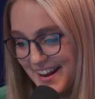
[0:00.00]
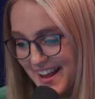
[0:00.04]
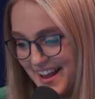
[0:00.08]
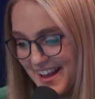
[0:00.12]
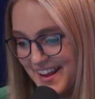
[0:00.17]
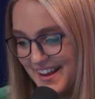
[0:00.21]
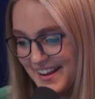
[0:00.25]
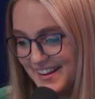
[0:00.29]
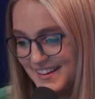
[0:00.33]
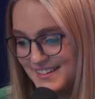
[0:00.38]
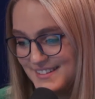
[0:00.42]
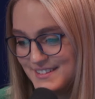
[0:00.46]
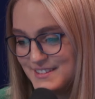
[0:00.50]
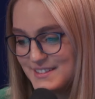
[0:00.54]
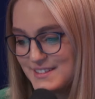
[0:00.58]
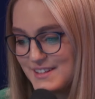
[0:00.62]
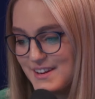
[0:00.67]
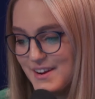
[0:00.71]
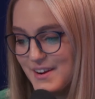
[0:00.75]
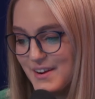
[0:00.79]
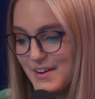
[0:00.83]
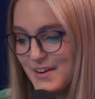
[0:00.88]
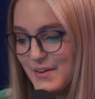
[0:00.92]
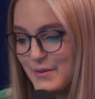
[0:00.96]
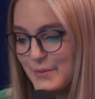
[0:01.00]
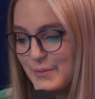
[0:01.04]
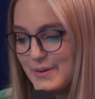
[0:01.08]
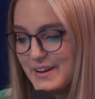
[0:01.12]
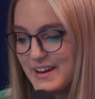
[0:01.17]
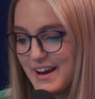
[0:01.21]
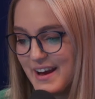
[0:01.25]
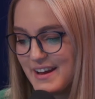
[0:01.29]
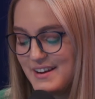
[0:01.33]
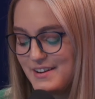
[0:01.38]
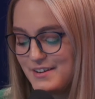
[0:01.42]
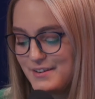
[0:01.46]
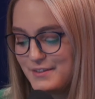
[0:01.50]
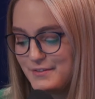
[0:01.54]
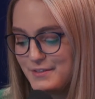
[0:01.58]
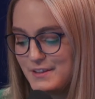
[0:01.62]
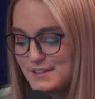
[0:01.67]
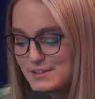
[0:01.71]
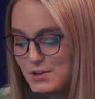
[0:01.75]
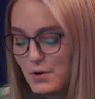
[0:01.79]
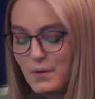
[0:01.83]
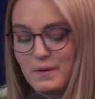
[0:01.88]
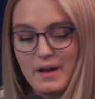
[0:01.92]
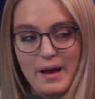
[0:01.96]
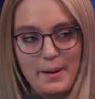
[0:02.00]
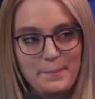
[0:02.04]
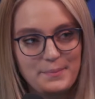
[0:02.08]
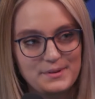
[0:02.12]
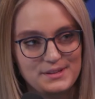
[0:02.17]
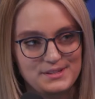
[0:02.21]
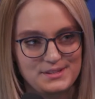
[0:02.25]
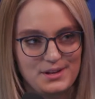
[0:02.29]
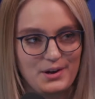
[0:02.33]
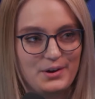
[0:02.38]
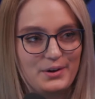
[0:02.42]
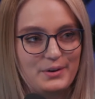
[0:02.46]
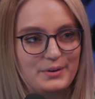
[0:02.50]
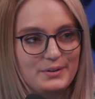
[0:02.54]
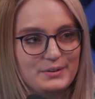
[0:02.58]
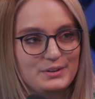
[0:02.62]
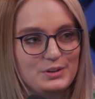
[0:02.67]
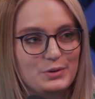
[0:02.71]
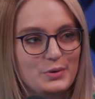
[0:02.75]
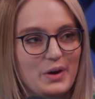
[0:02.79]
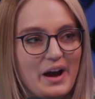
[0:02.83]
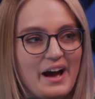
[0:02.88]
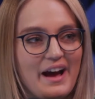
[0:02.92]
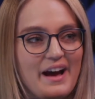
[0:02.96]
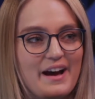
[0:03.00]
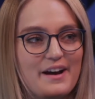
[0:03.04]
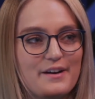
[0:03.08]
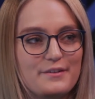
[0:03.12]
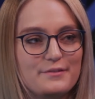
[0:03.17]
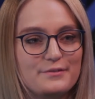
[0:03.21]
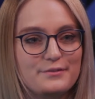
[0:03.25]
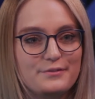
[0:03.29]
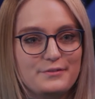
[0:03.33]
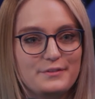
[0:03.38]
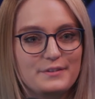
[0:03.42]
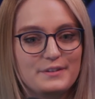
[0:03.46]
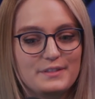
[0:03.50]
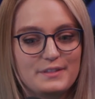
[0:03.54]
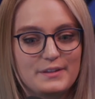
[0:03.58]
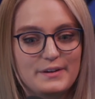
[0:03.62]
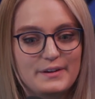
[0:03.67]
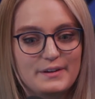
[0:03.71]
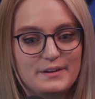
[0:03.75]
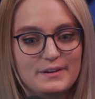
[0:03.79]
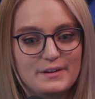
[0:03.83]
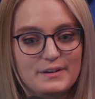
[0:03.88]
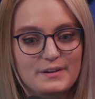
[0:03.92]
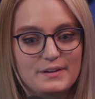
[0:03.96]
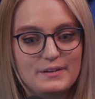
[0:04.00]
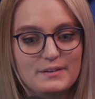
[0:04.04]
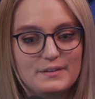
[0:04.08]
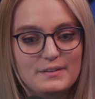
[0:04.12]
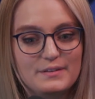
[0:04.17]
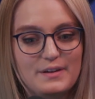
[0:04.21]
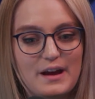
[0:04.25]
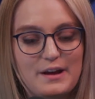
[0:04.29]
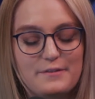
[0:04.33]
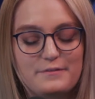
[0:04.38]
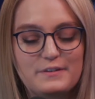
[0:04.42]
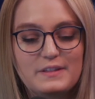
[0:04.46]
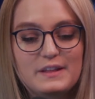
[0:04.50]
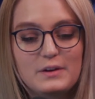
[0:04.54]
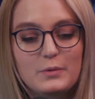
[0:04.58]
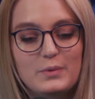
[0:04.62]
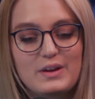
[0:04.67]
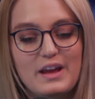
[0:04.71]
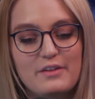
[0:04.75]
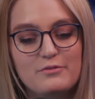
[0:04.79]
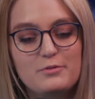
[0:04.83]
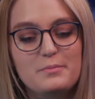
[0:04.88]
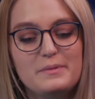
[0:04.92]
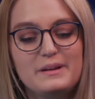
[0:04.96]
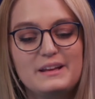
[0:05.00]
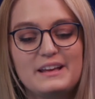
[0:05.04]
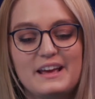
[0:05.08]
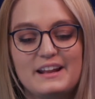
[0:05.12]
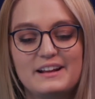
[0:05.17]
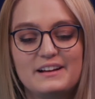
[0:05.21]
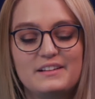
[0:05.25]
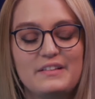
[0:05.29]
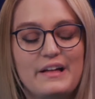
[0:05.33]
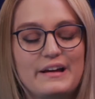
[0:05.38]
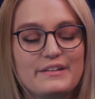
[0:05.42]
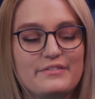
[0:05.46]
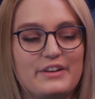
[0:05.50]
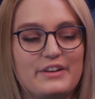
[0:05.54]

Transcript: And we this whole episode, I feel like we haven't been getting a lot of